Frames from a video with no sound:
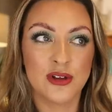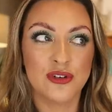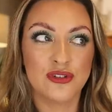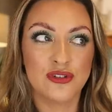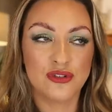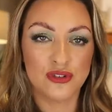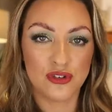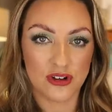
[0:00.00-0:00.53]

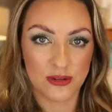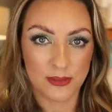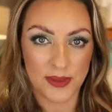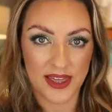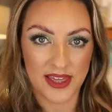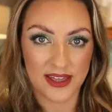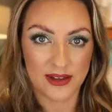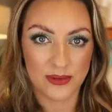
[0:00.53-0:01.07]
shook
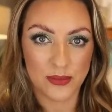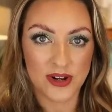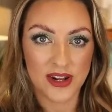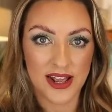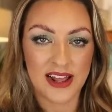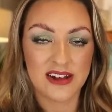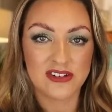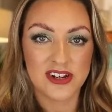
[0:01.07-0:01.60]
me when
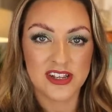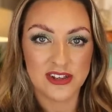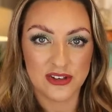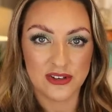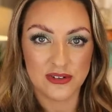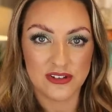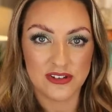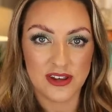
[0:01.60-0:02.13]
I actually
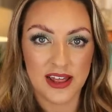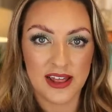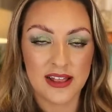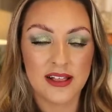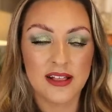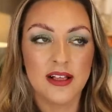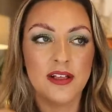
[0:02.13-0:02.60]
used it